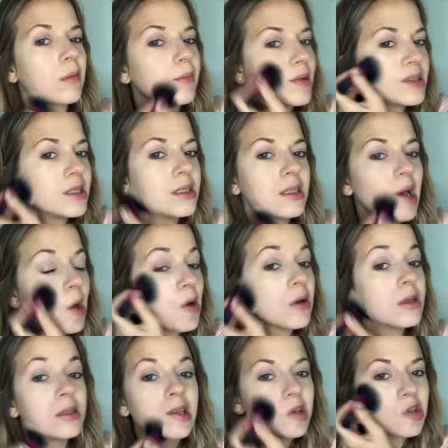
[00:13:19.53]
This has got
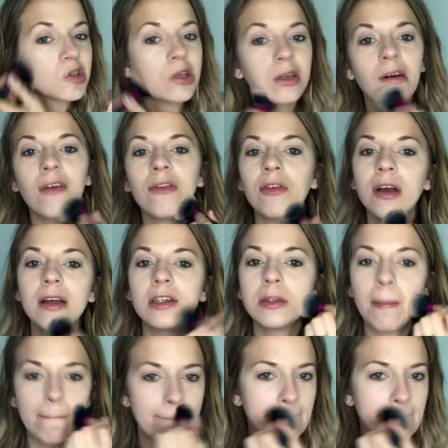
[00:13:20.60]
such good coverage.